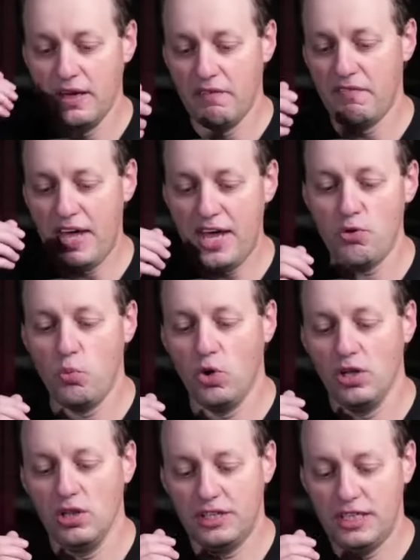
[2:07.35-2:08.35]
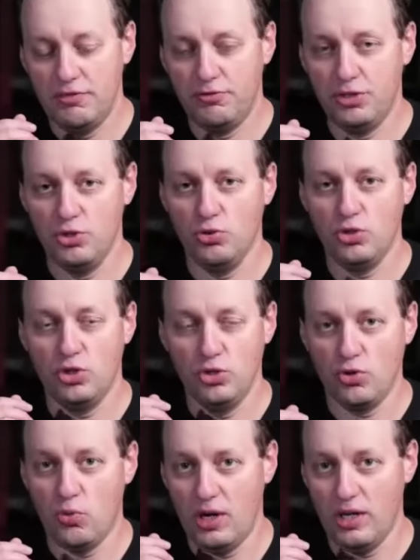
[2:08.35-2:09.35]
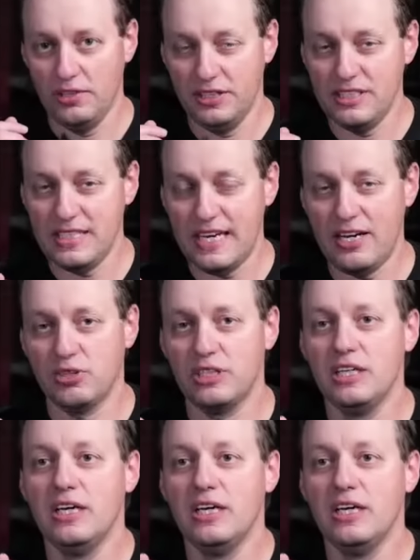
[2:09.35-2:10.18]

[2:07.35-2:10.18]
they will give you good quality sound,